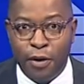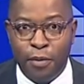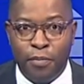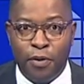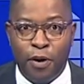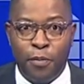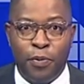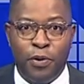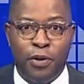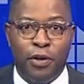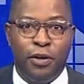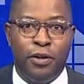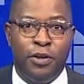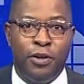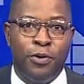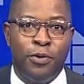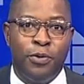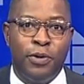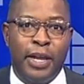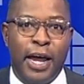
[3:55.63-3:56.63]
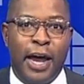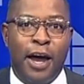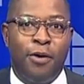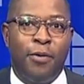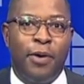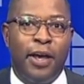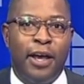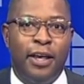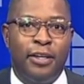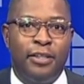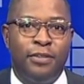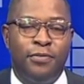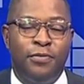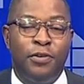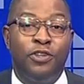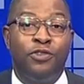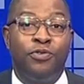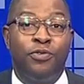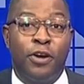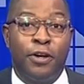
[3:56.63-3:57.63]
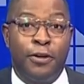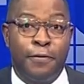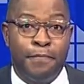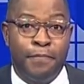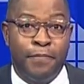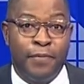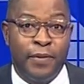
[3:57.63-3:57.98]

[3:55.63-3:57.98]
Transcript: popularly known now as fish rot.